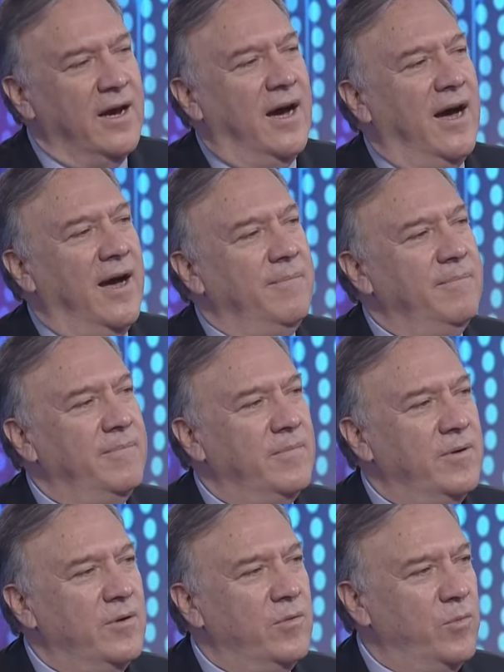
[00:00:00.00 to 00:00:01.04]
Um,
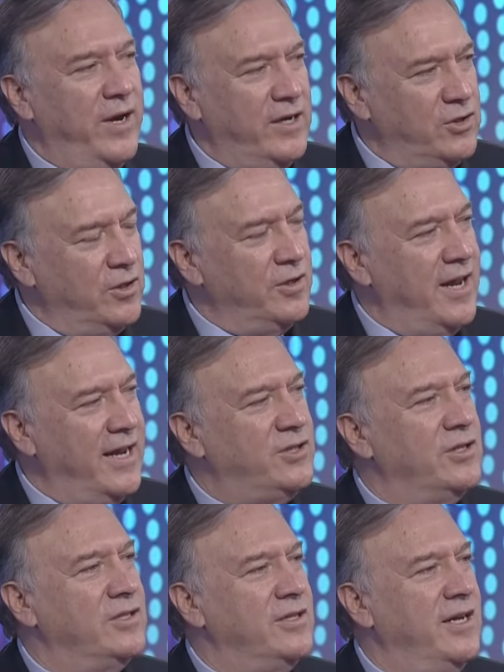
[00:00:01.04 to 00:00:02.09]
Regional
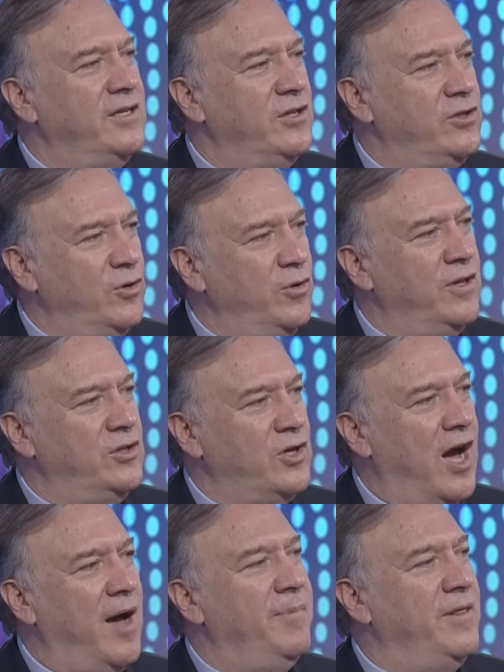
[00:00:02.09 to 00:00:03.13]
nations need to do the
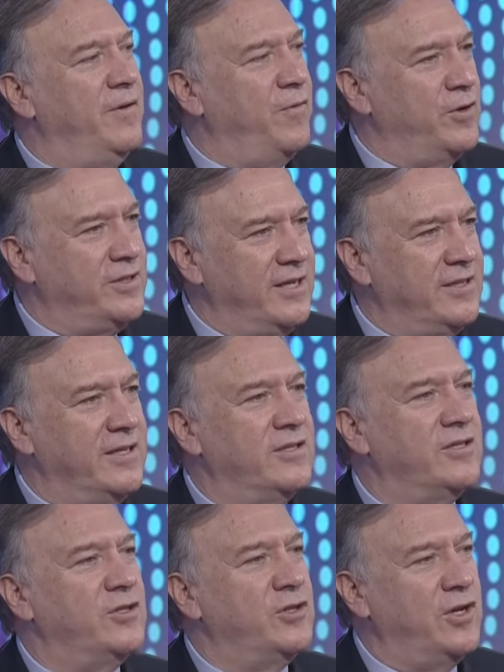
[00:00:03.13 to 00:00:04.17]
job in the first
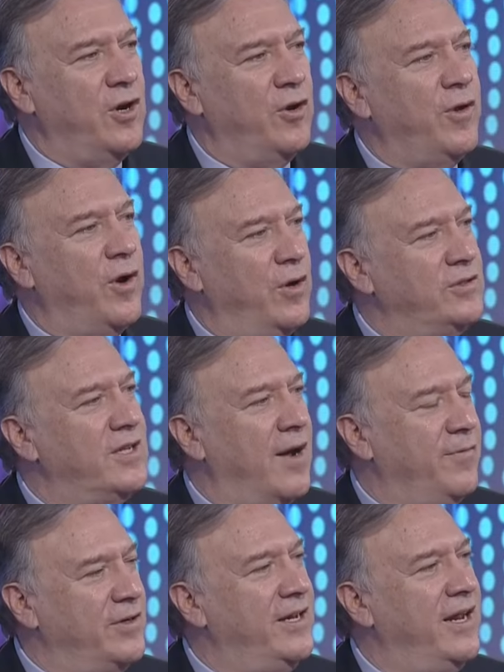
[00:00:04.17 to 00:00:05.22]
instance to secure their own
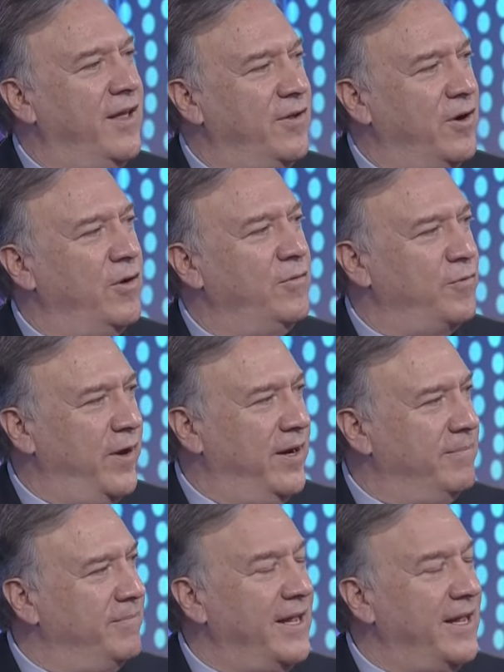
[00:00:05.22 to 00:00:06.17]
sovereignty and their own freedom.